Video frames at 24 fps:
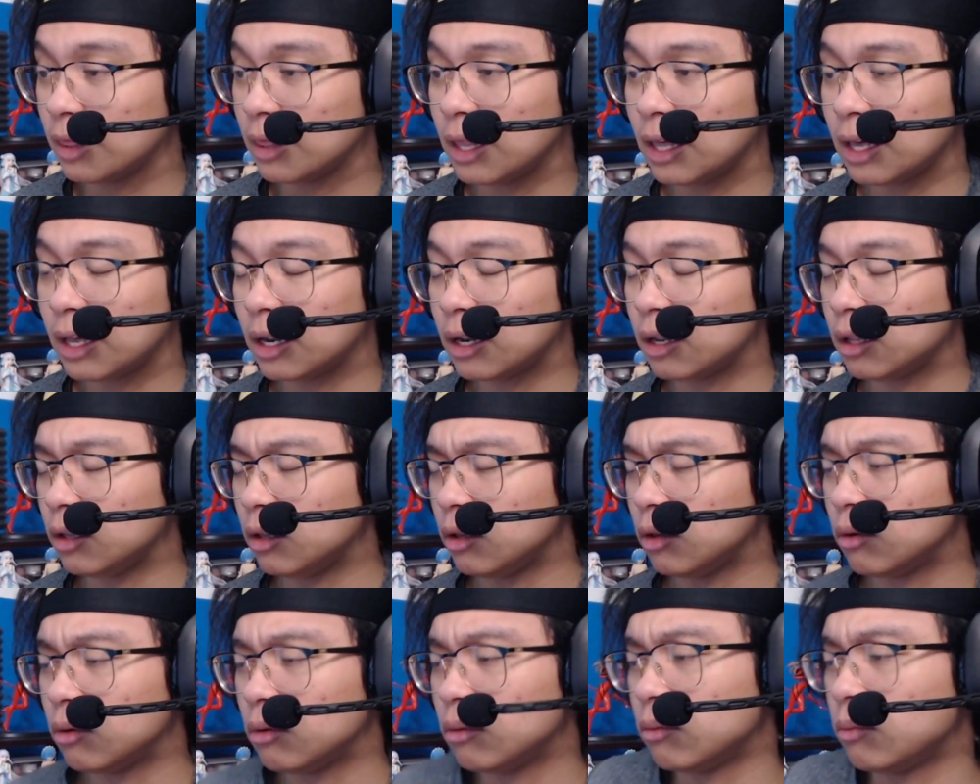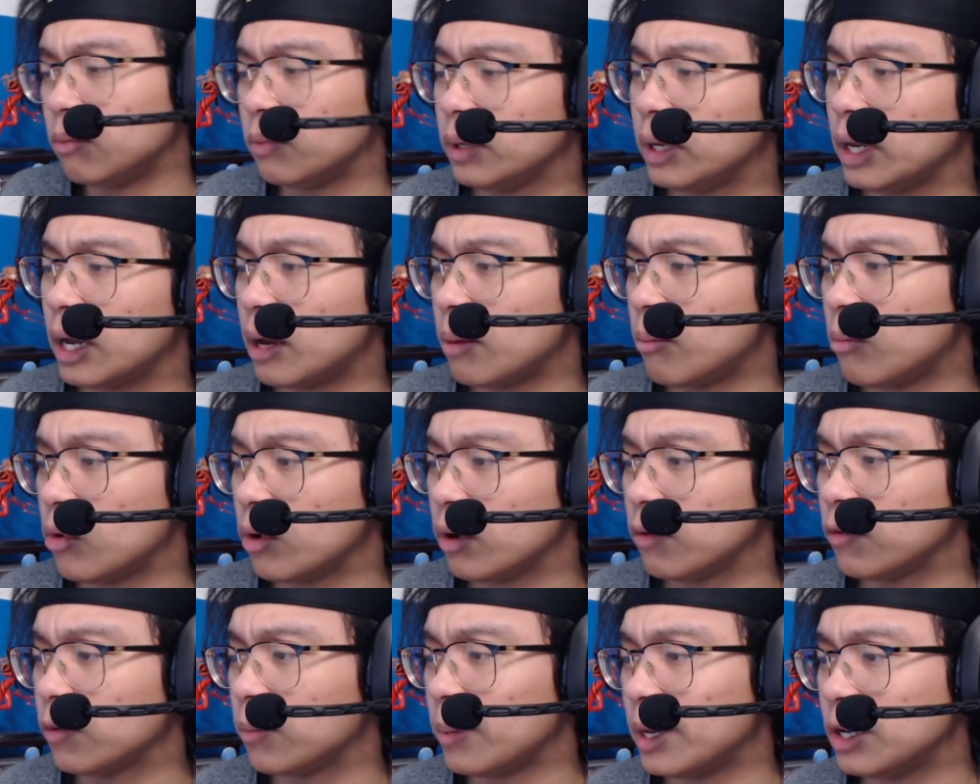then we got more
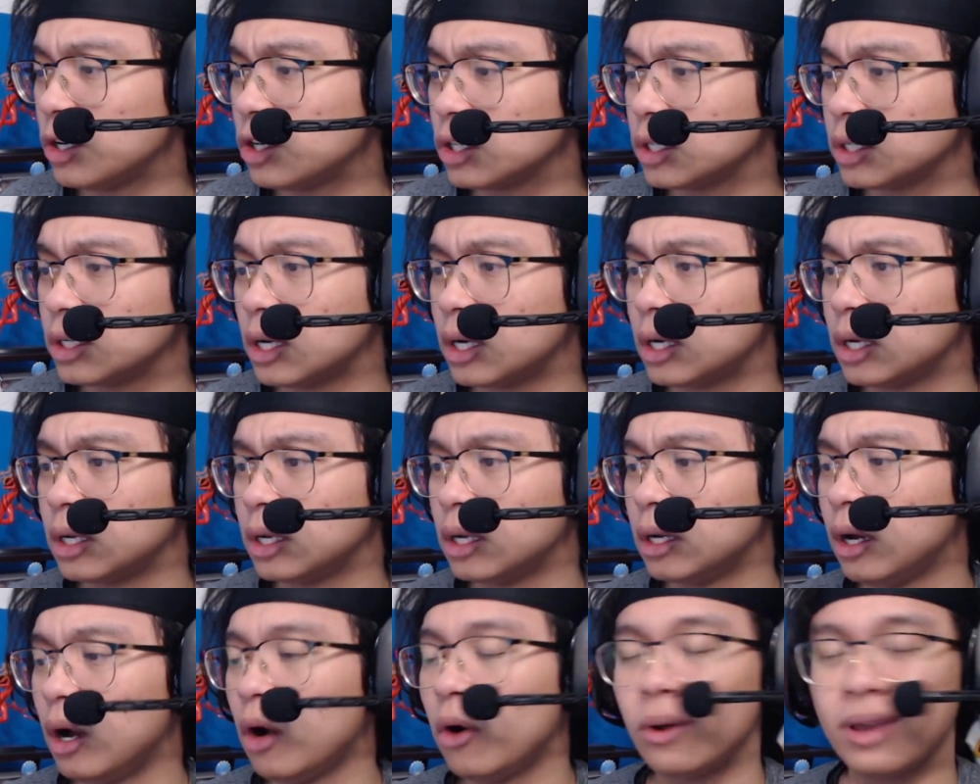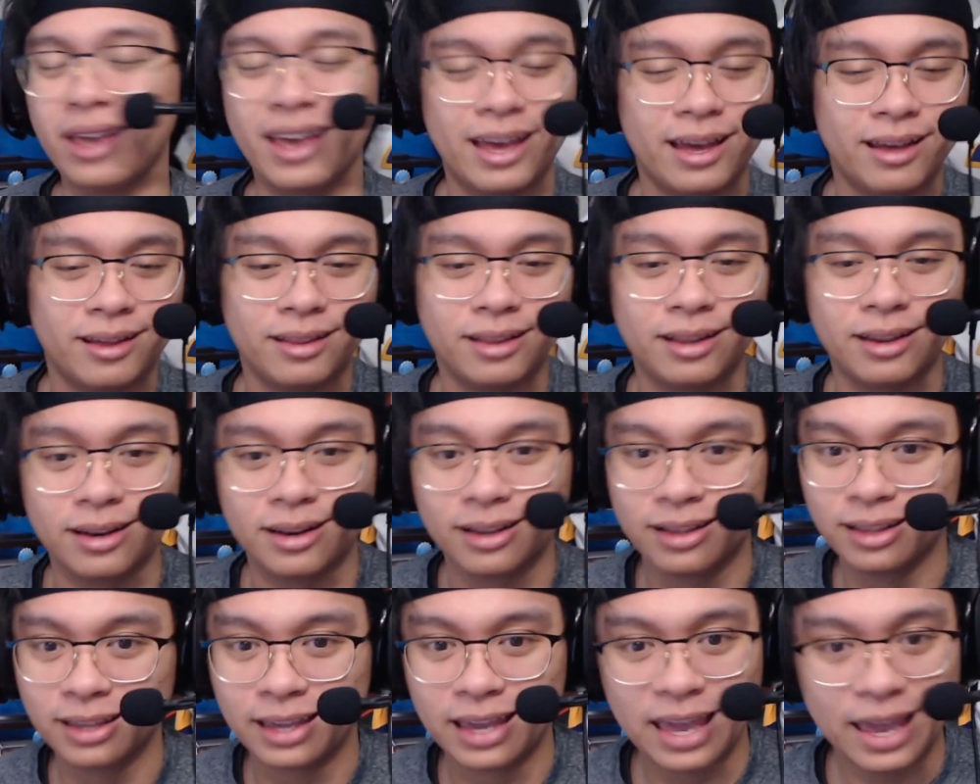information on. Oh yeah, and
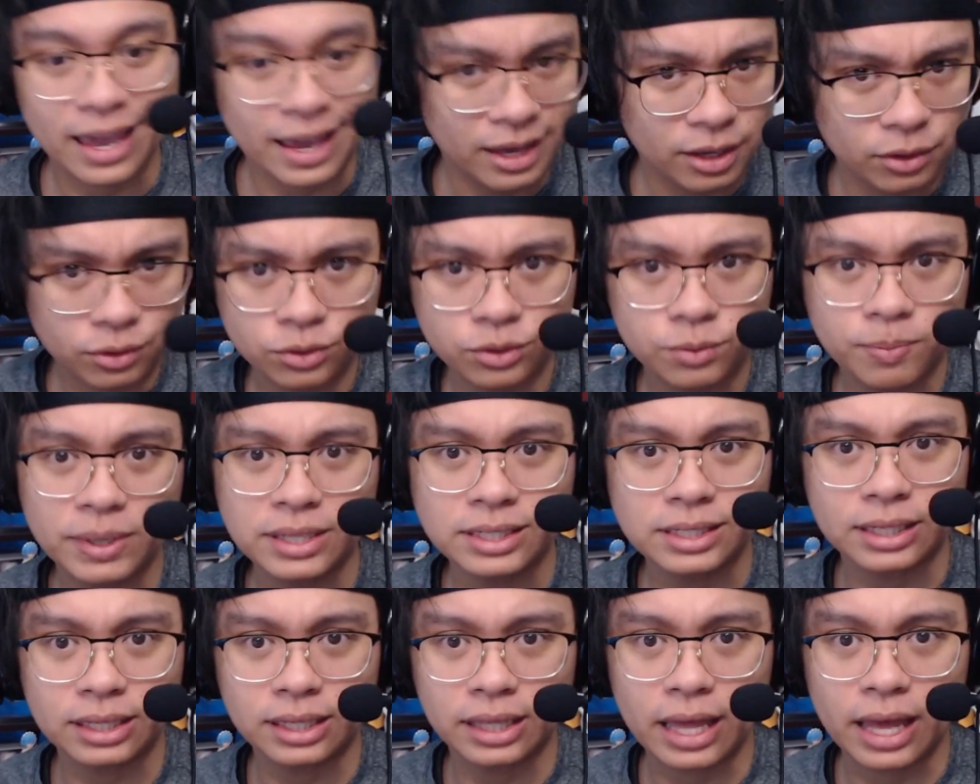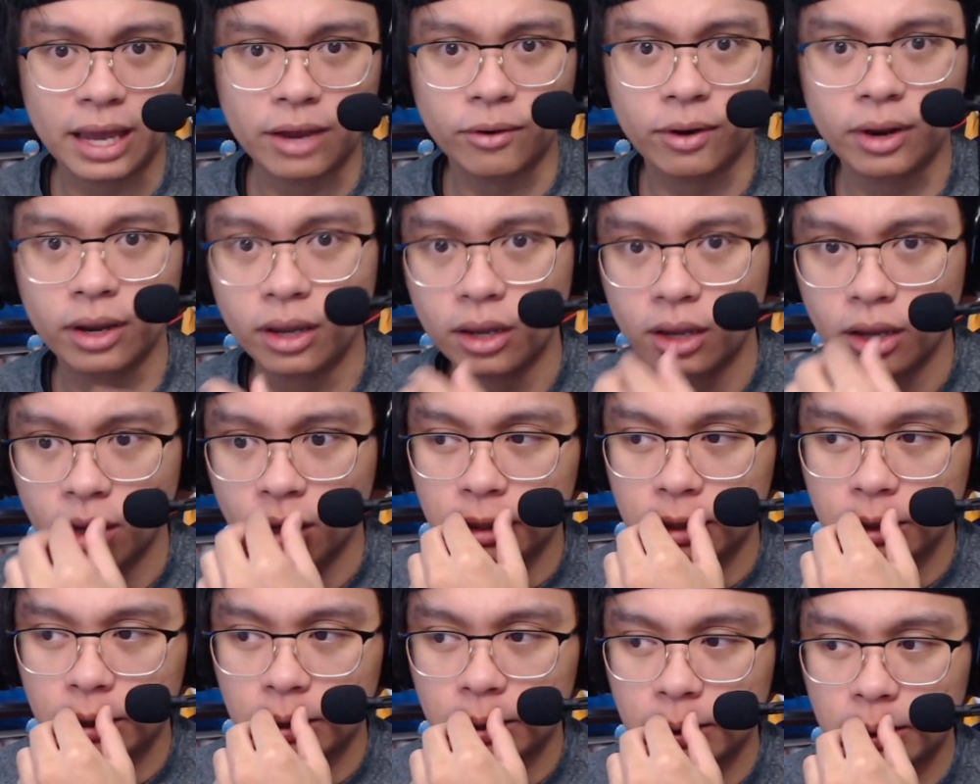it was basically that, right?
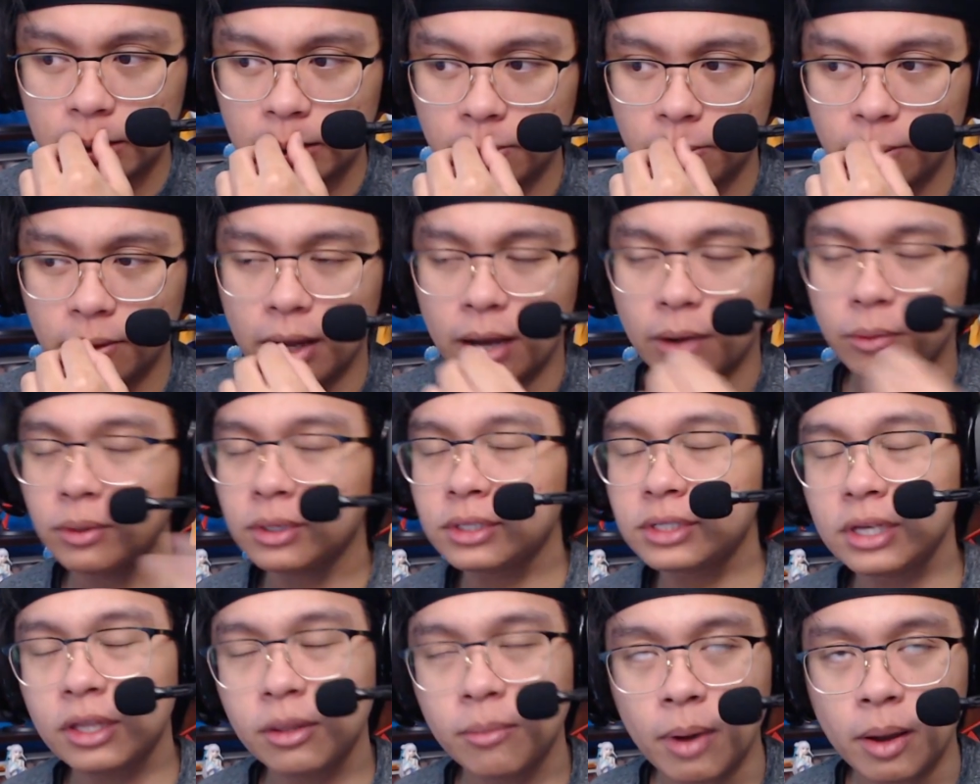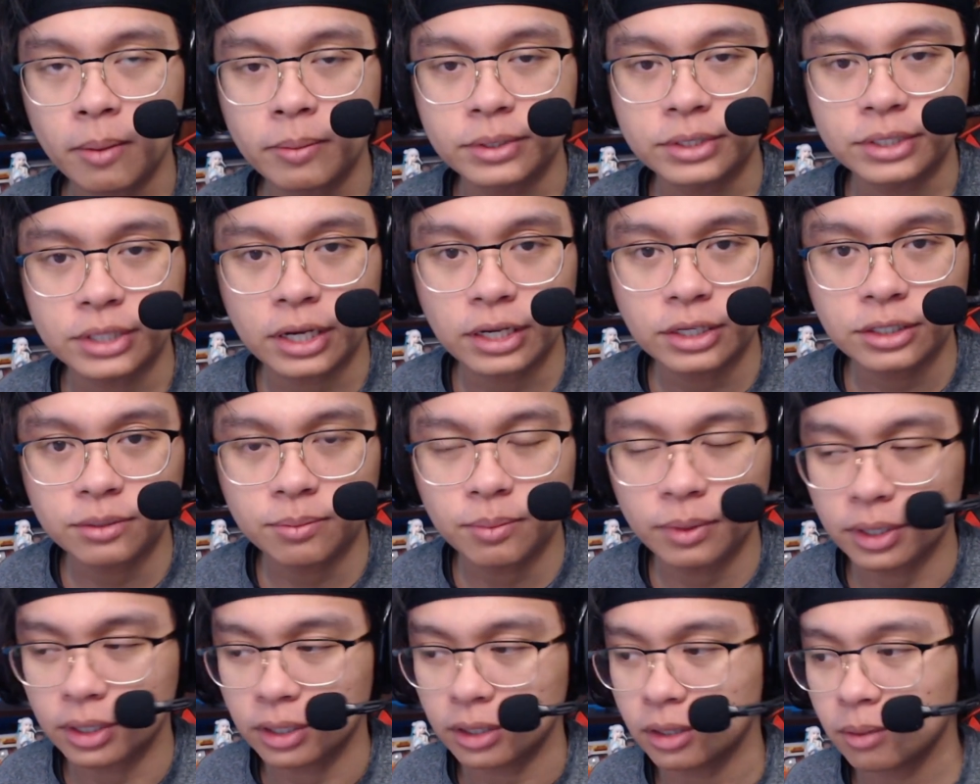Well, I wouldn't say the mom is sus,
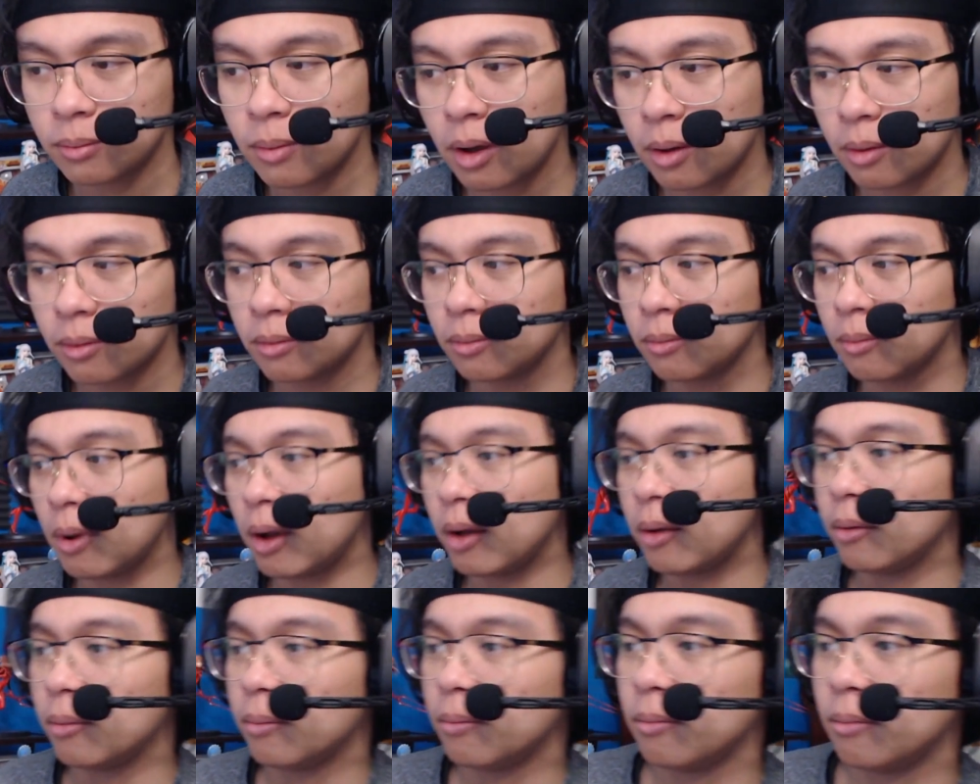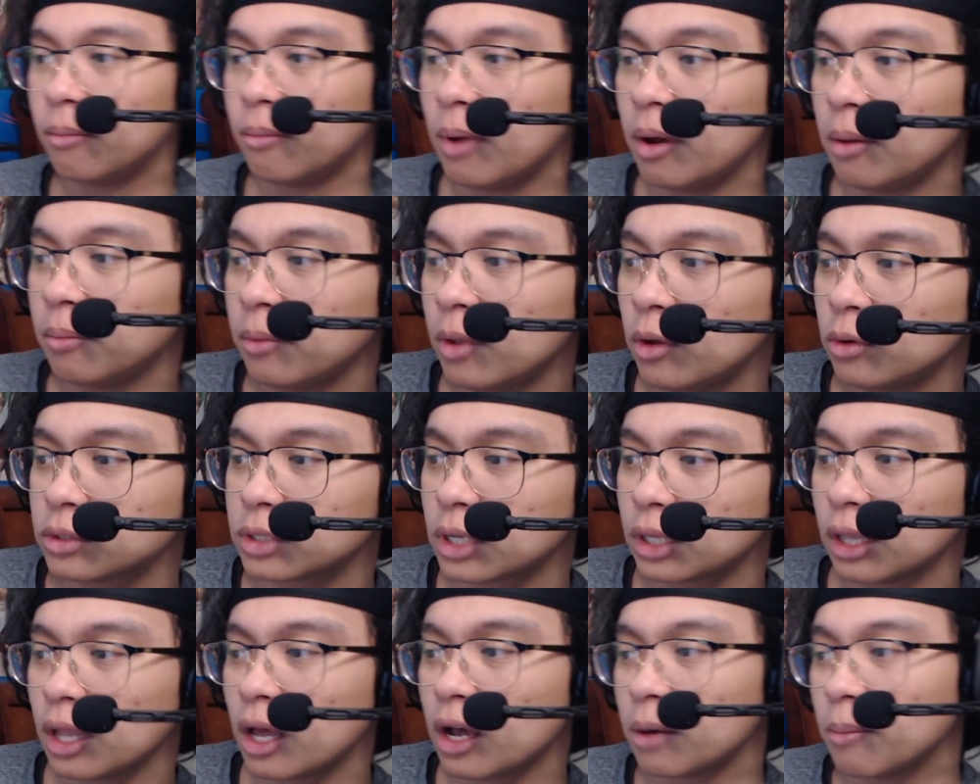but the mom knows a
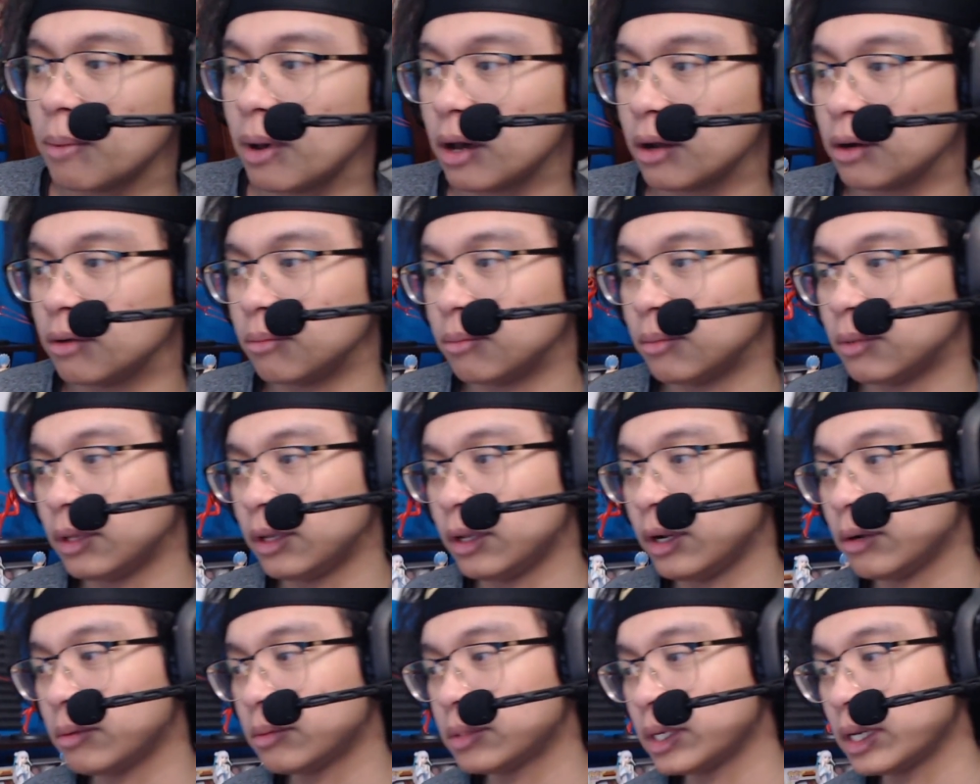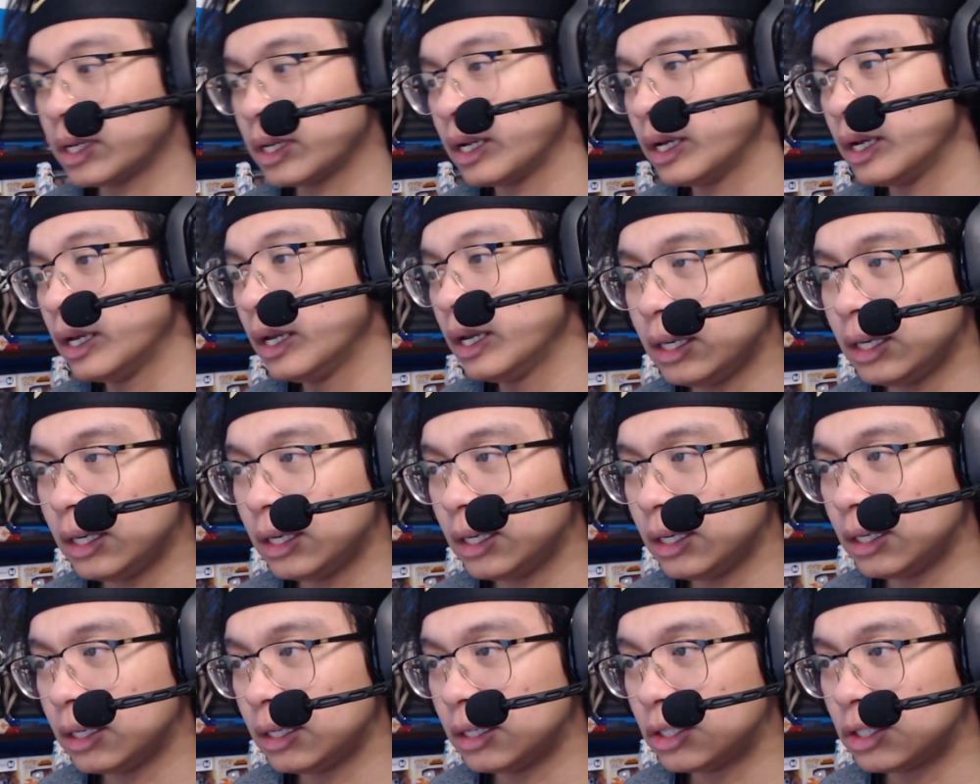lot about him. You know what I'm saying?
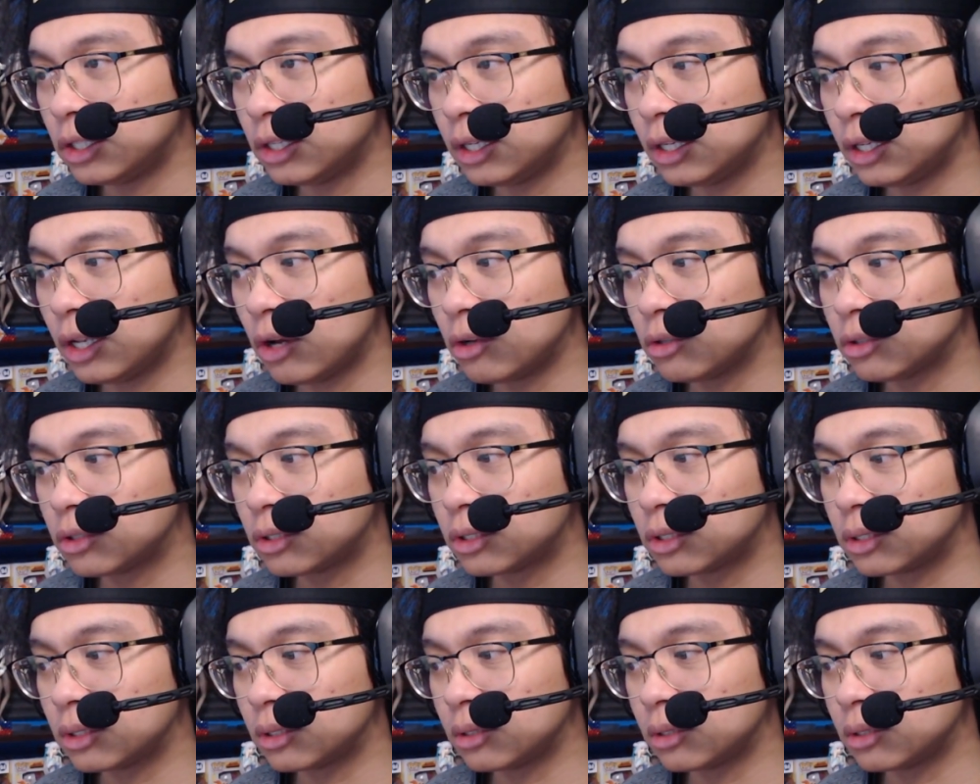She knows.